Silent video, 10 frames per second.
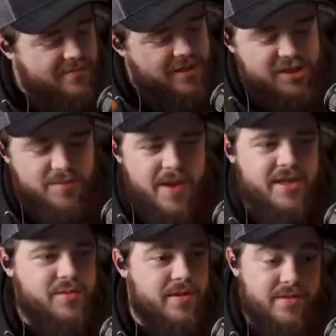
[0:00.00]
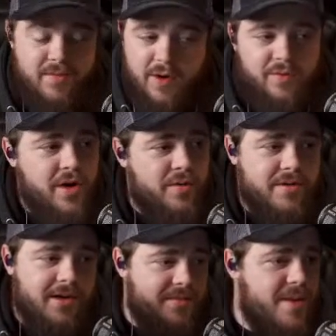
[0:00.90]
space with a
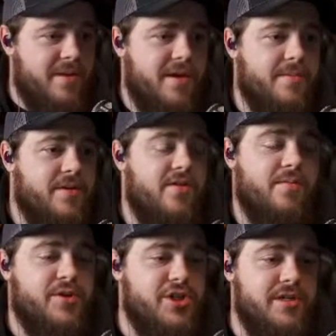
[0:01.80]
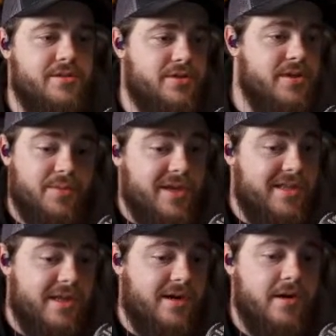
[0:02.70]
rower and maybe a couple other machines or something
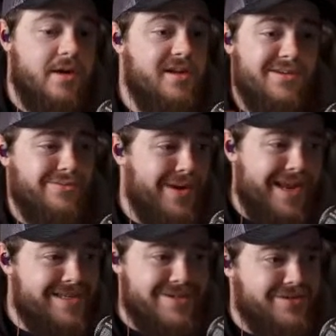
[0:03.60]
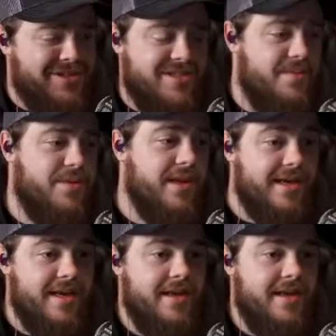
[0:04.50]
in there, weights or just something.